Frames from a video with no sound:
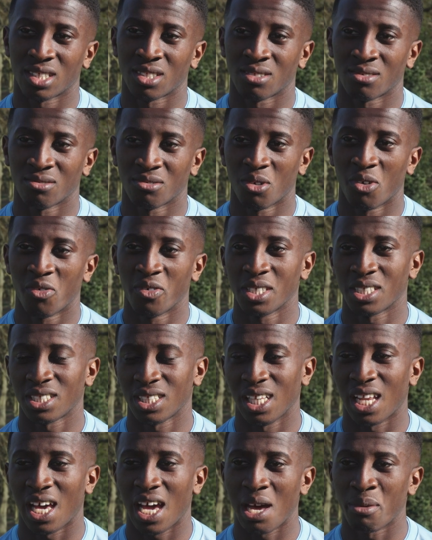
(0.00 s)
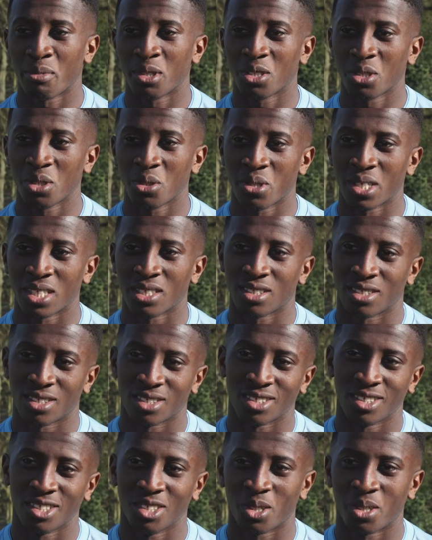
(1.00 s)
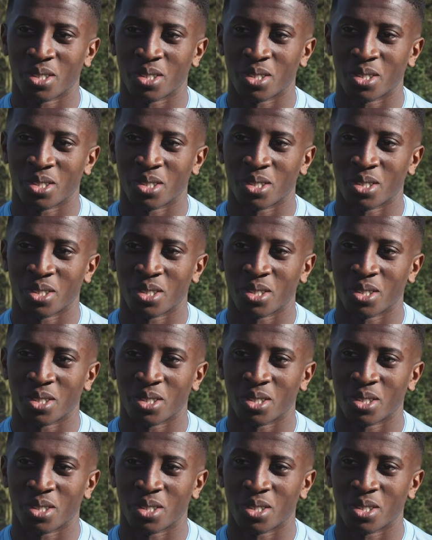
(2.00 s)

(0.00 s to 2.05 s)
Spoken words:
and, obviously, like, Amadou and, you